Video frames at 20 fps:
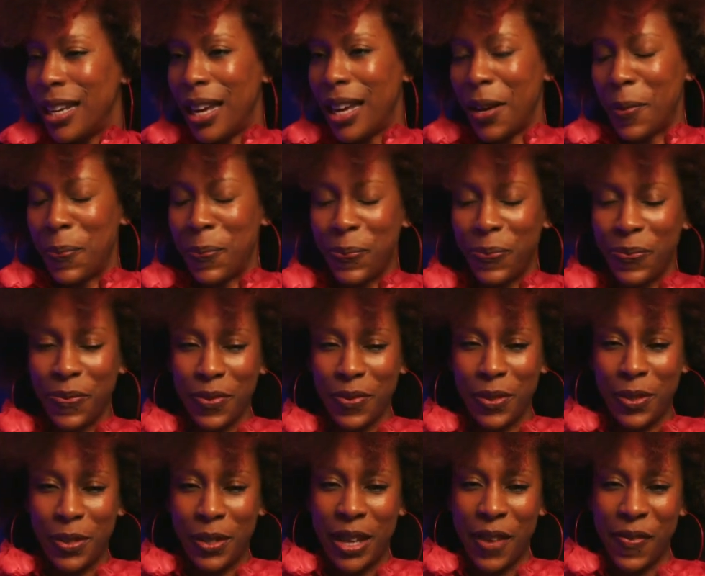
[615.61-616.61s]
I've
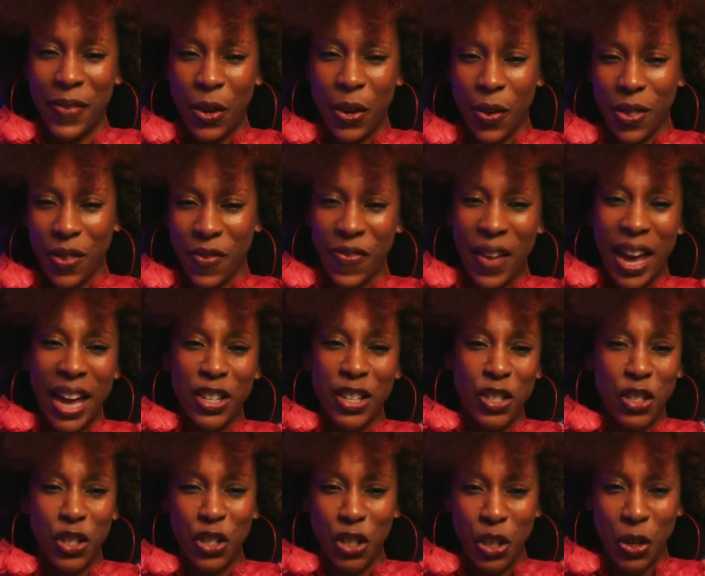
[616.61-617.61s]
given all the
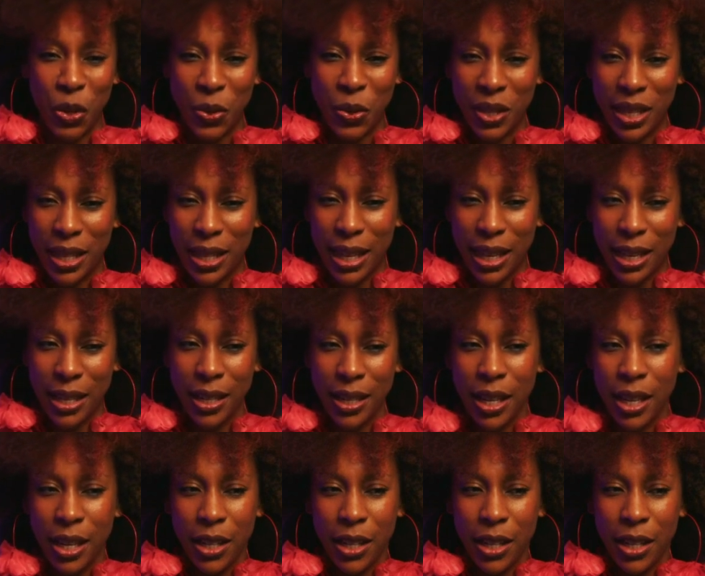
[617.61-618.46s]
fashion shows and then